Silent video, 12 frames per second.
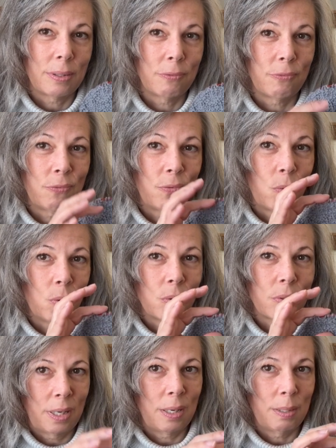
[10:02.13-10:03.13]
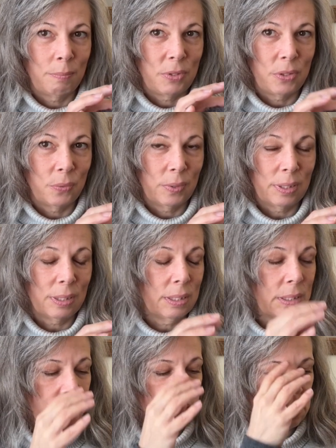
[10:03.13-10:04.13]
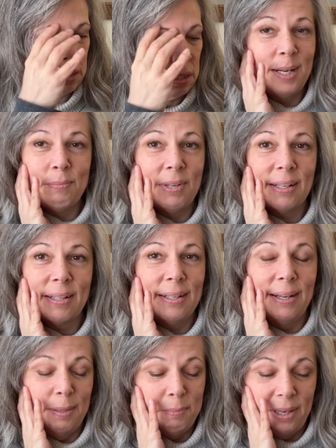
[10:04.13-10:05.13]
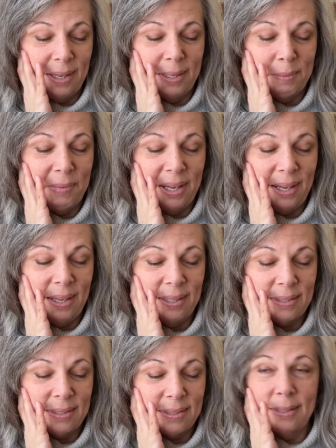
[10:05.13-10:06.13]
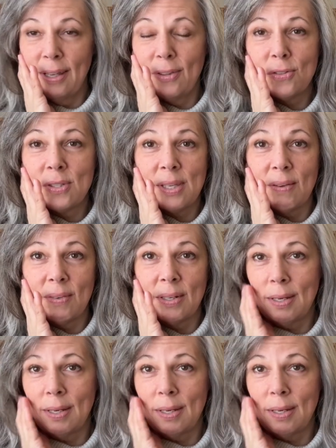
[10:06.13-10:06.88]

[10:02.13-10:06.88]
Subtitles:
the fourth time doing this. I'm not gonna make it another 7.